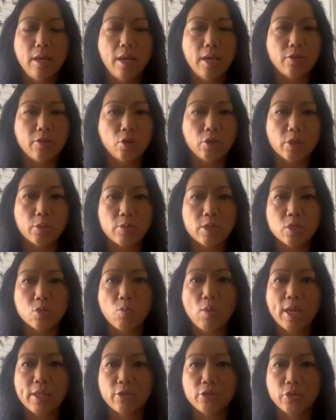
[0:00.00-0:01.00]
And the only
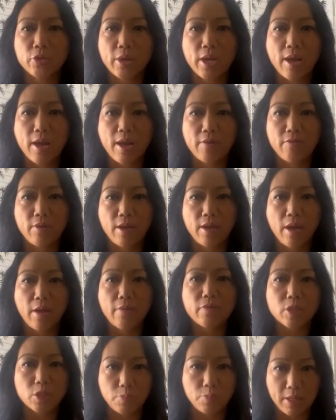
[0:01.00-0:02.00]
reason why they're doing
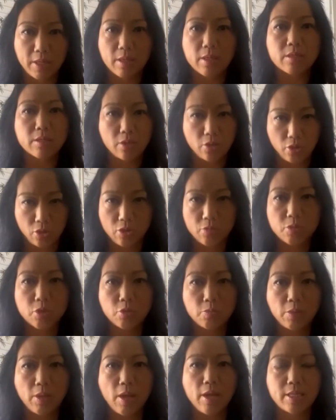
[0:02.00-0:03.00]
IVF is because their tubes
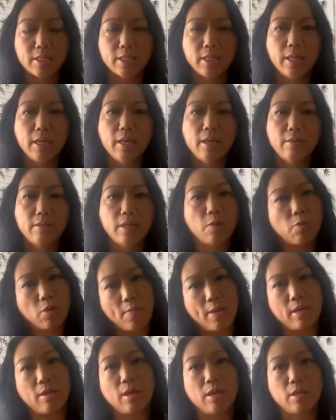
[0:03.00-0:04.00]
are blocked. Then
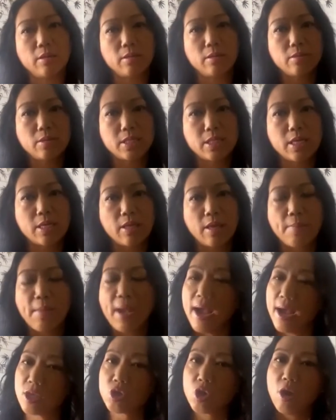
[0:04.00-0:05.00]
we may not see them
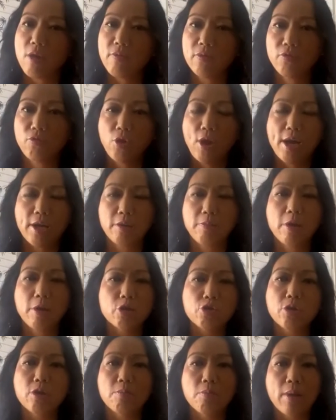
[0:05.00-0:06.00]
as often for
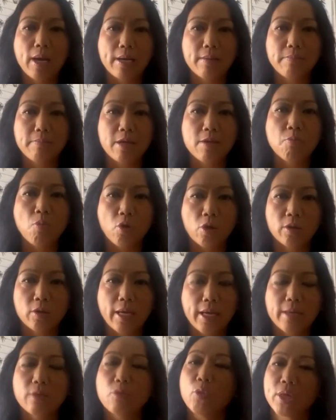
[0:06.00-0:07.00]
acupuncture. It might be more
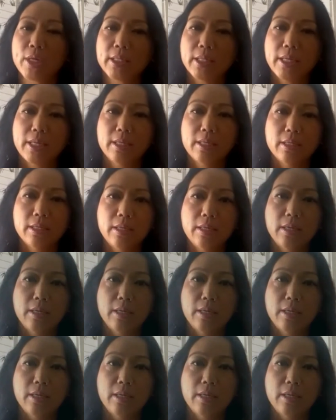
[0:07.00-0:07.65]
like weekly.